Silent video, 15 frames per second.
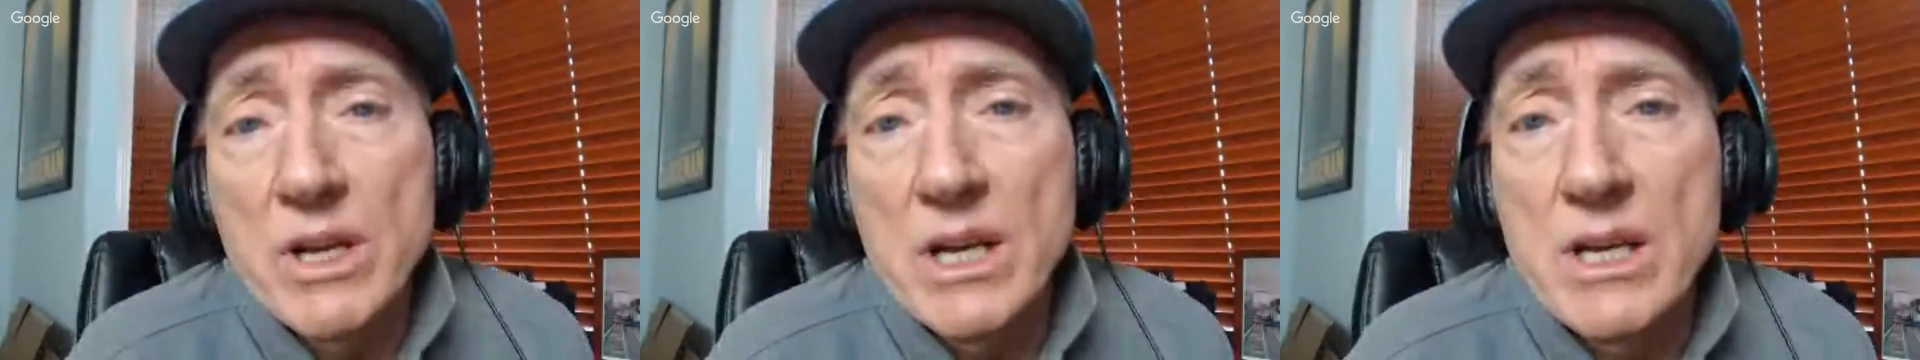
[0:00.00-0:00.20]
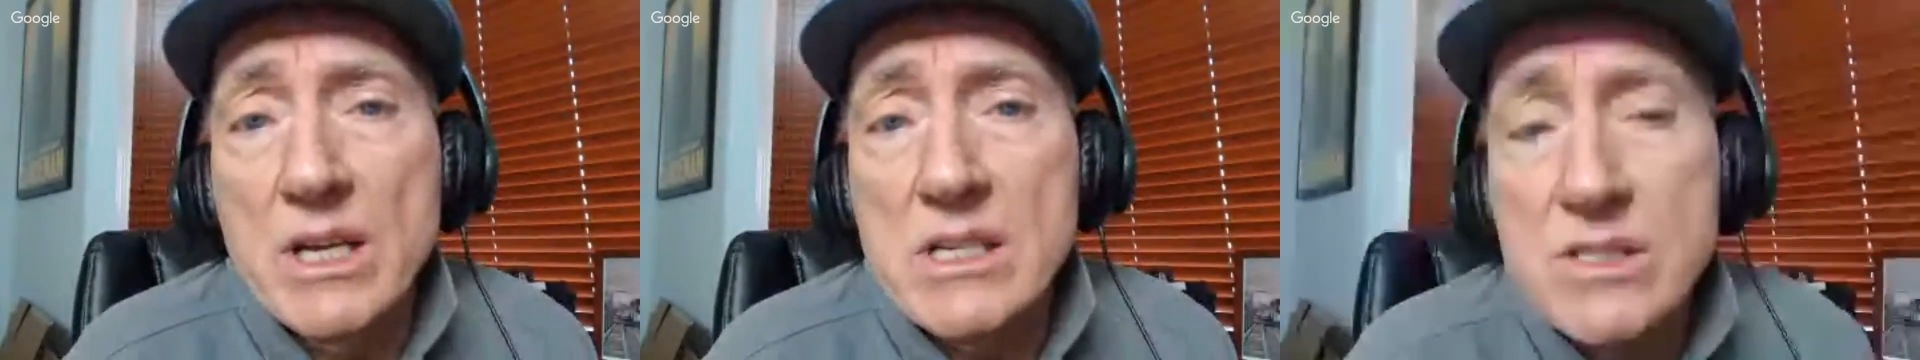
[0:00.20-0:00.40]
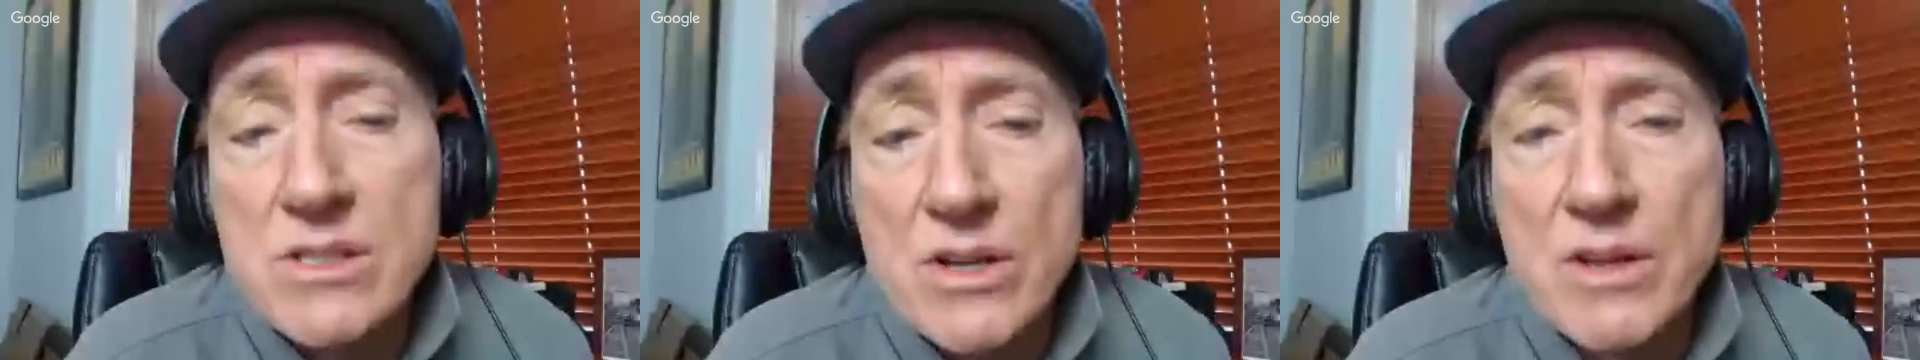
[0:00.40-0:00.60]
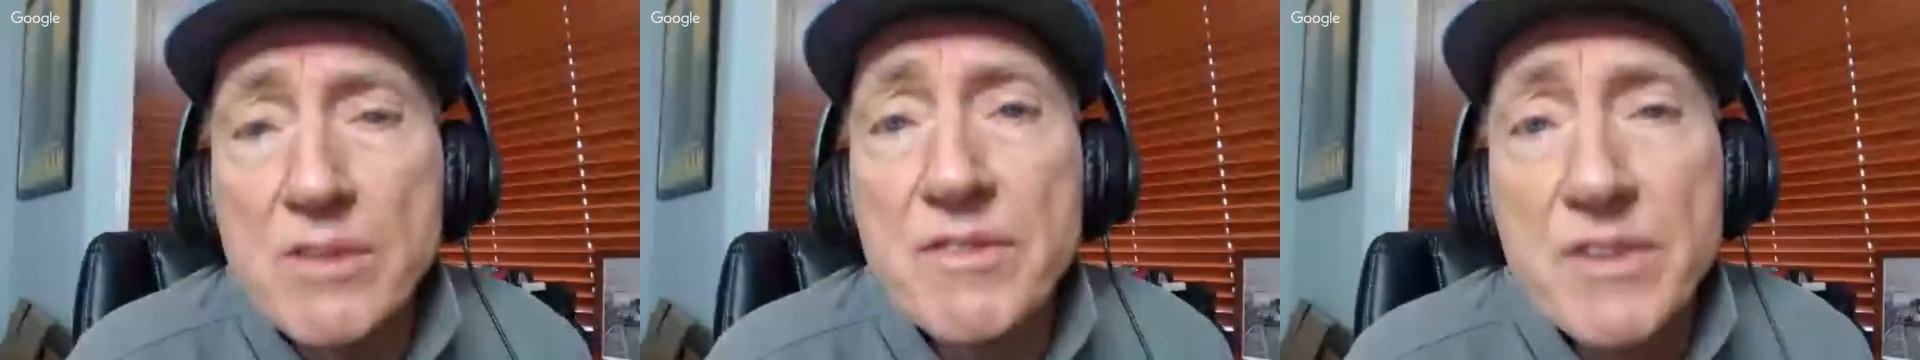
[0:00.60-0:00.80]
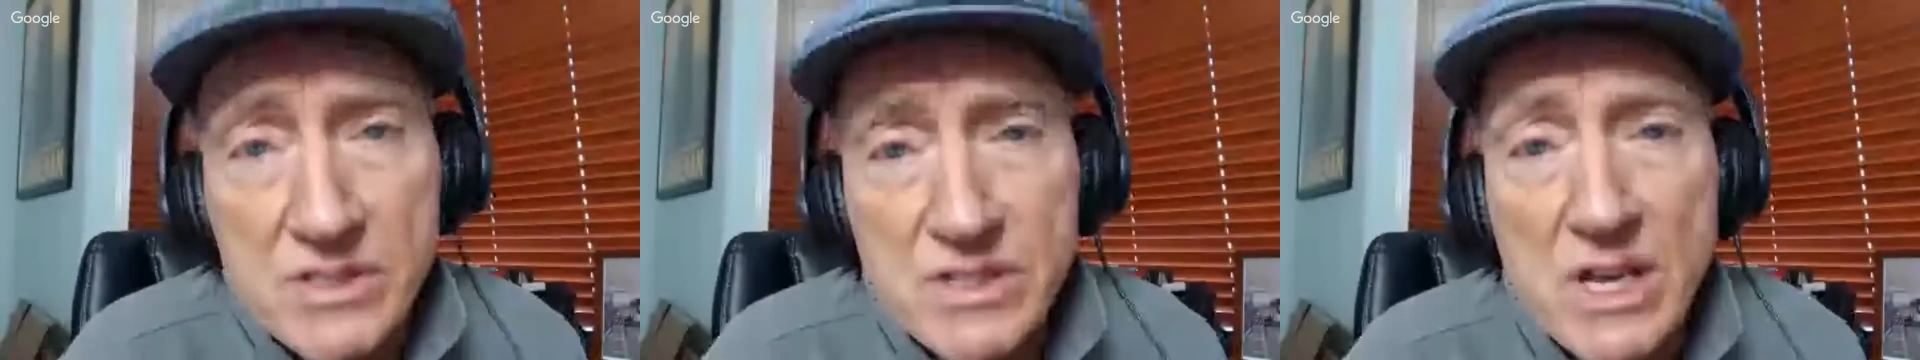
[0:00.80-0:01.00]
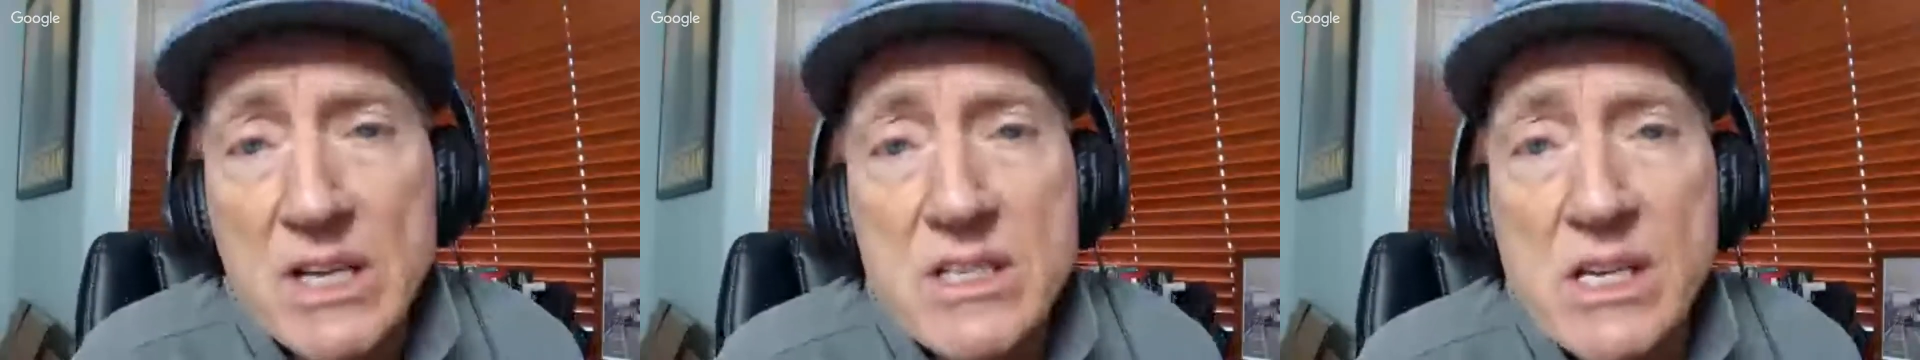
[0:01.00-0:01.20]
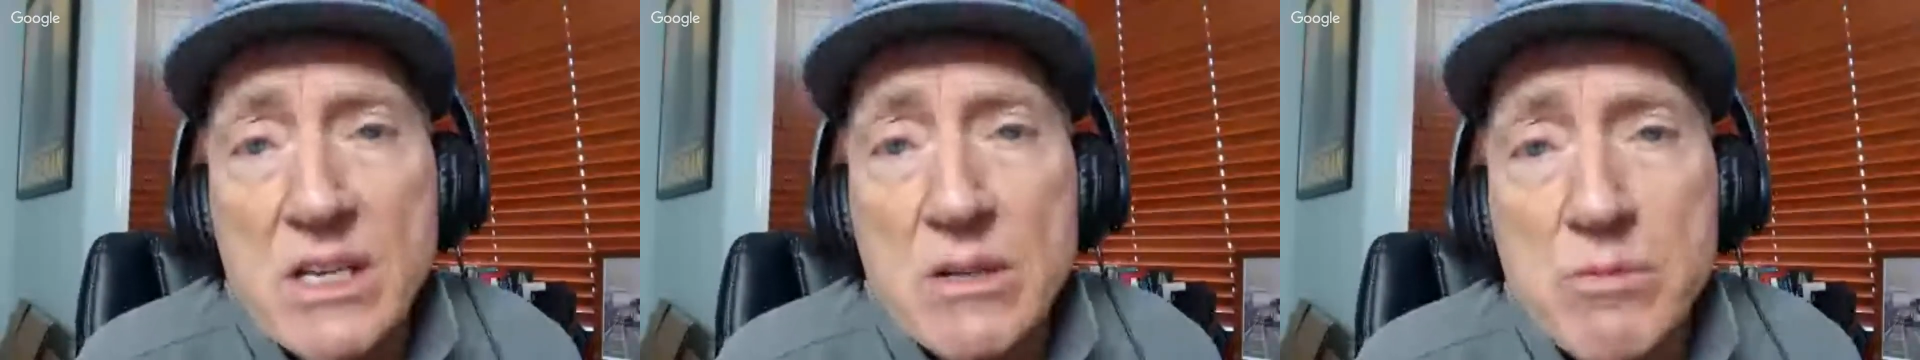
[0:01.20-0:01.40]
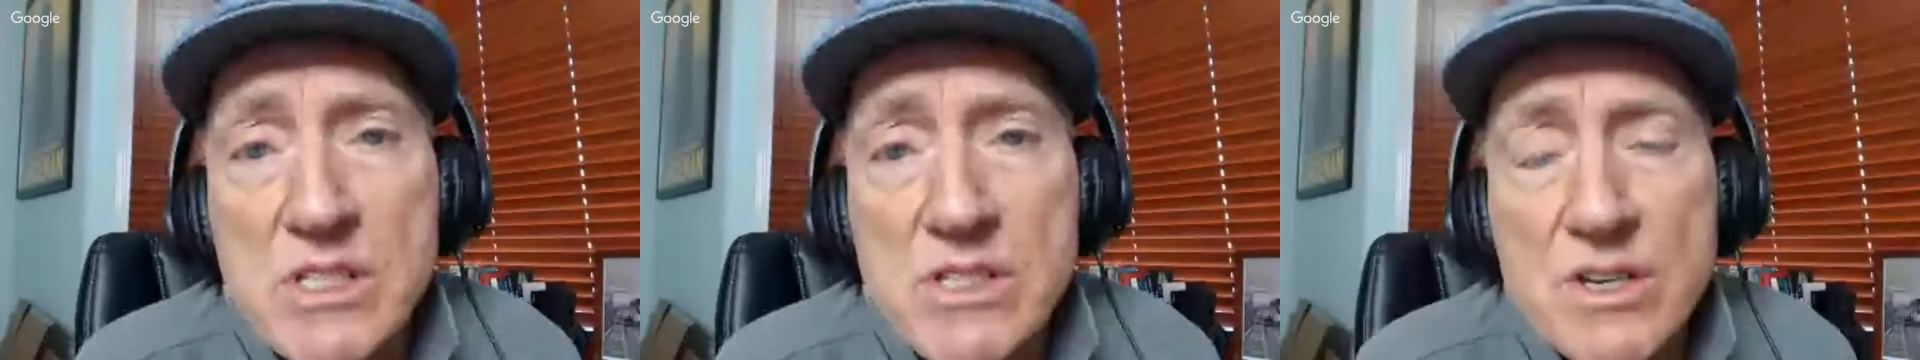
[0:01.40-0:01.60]
it is. So the first thing I did
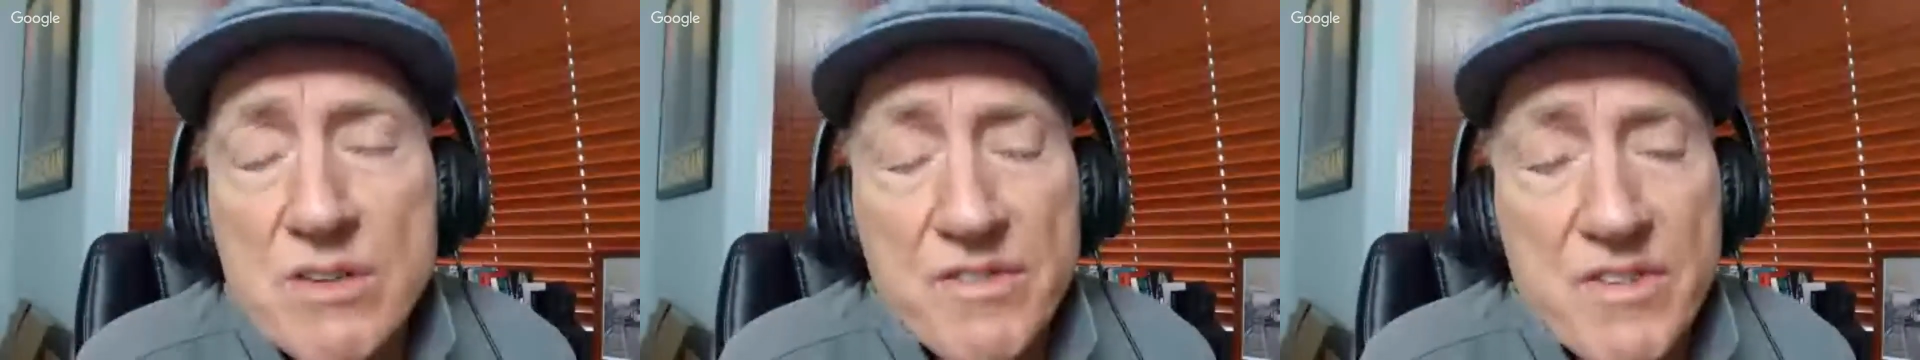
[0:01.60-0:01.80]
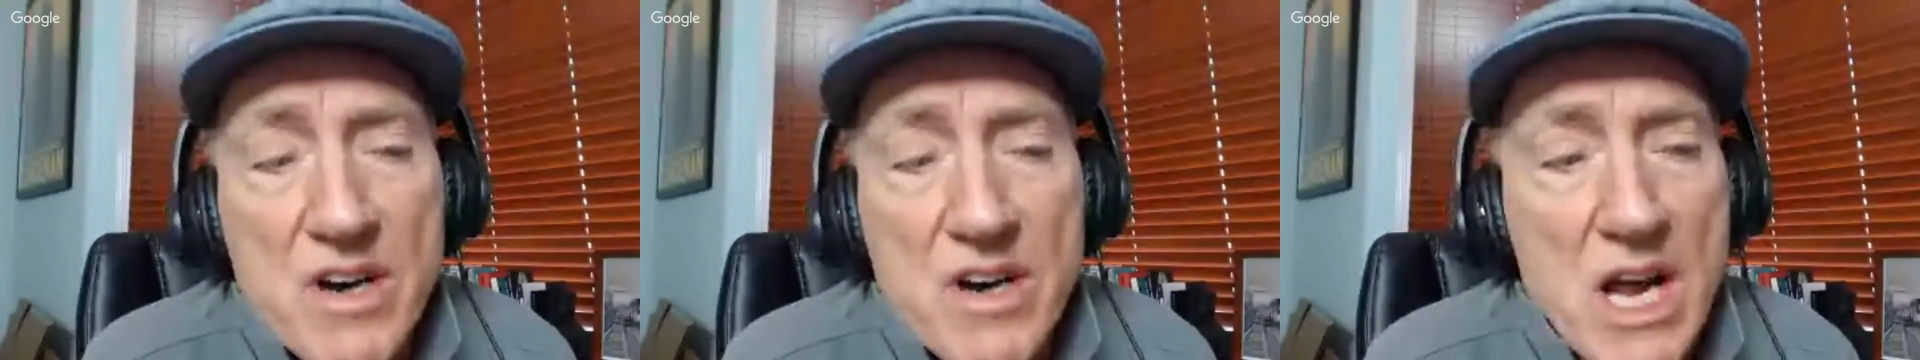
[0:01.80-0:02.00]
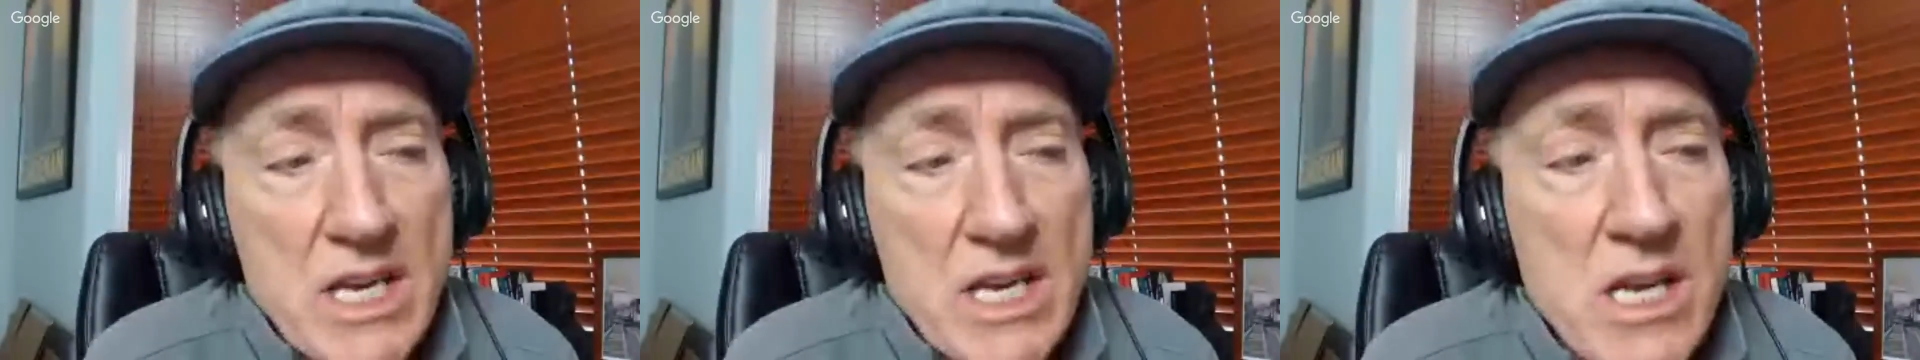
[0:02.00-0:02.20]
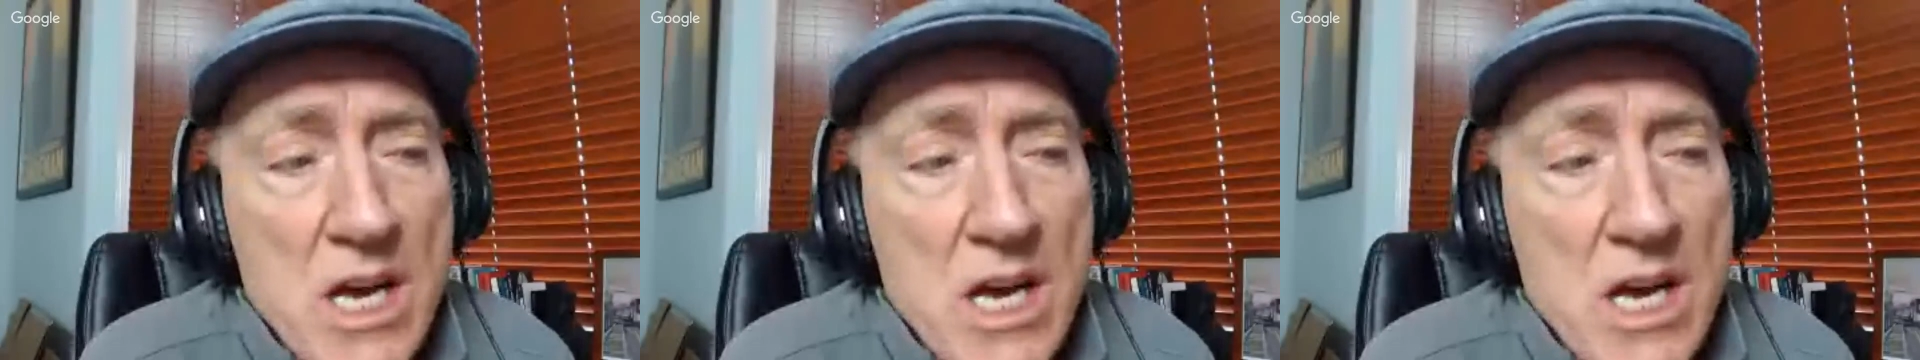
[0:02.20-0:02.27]
was define